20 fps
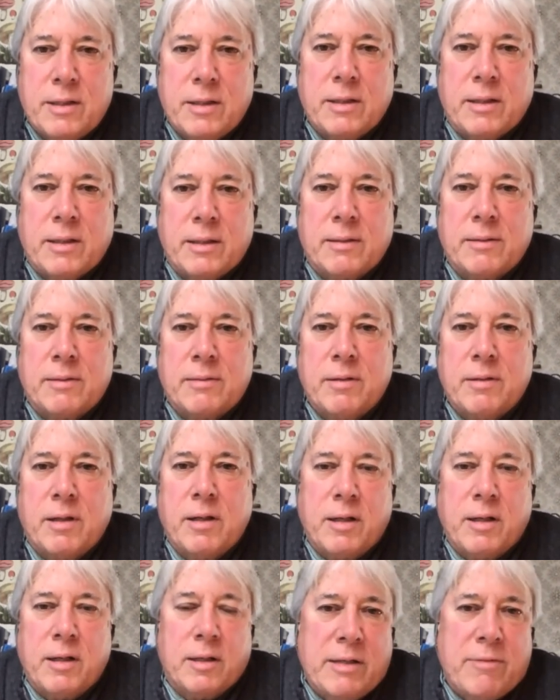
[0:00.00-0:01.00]
uh,
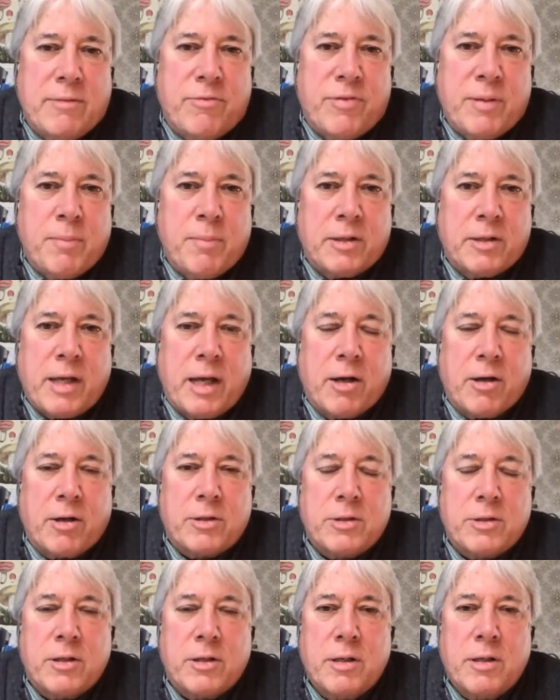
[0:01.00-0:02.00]
a lead female
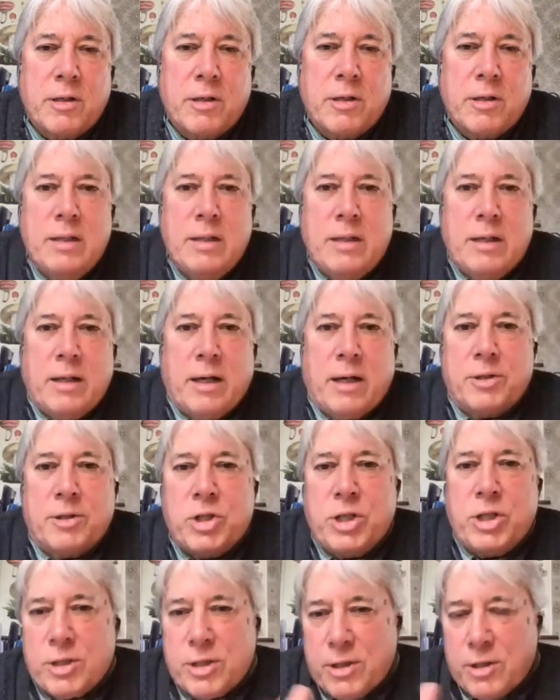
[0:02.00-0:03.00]
character. Uh,
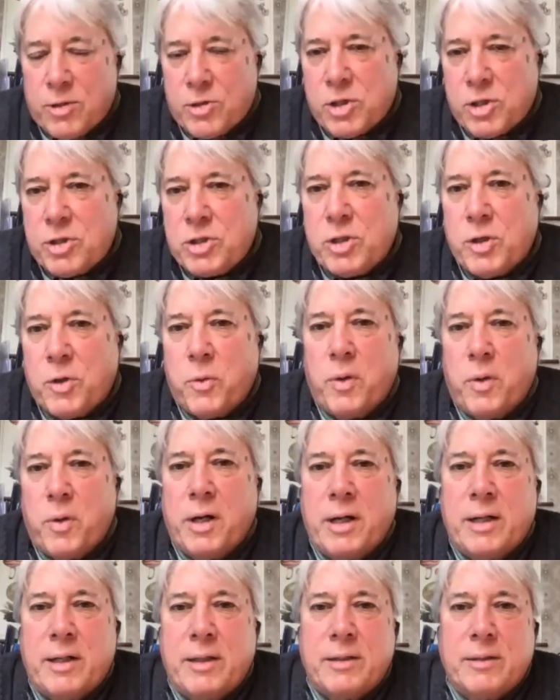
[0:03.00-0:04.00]
she is. There's also
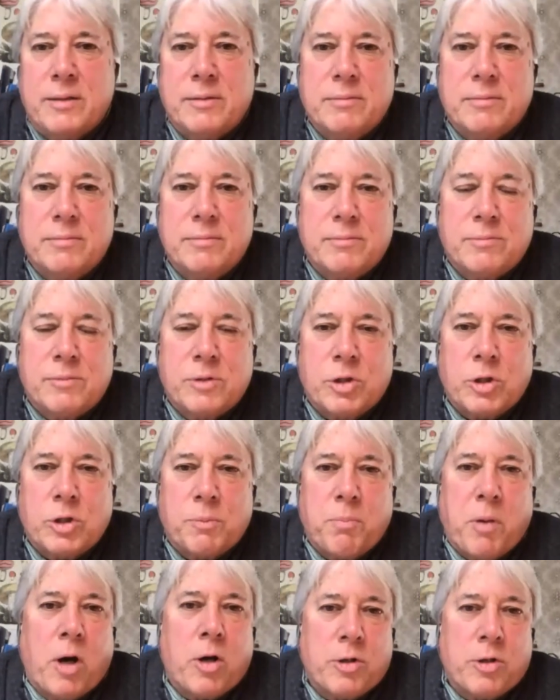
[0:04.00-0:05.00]
uh, her
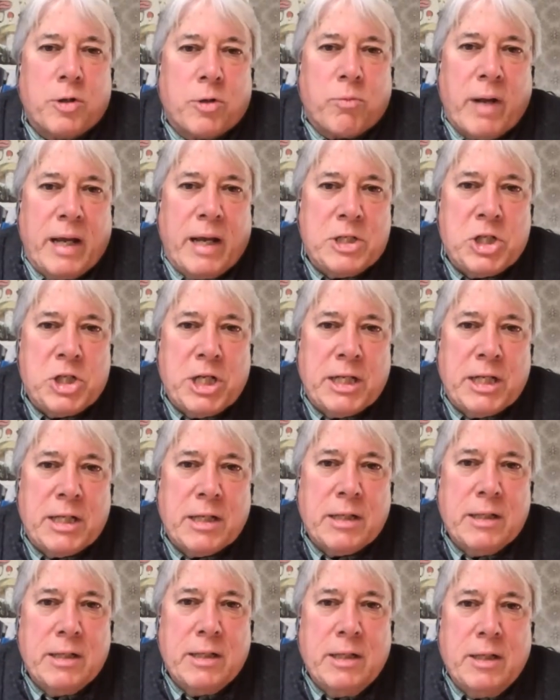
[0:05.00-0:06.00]
partner Reggie,
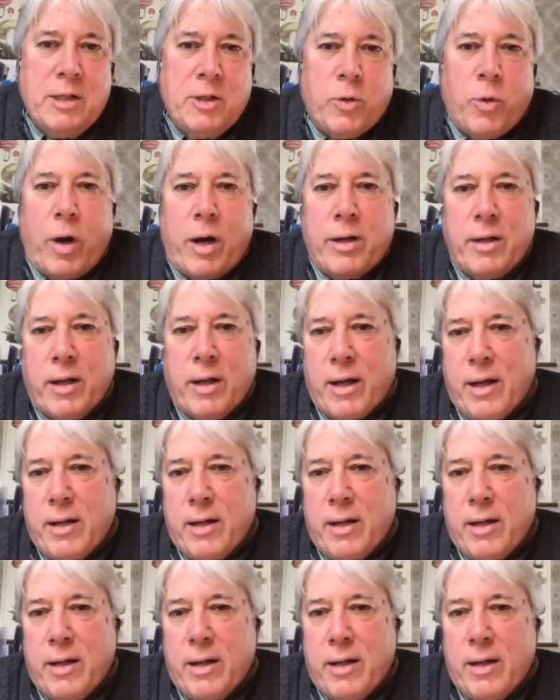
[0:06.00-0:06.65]
who I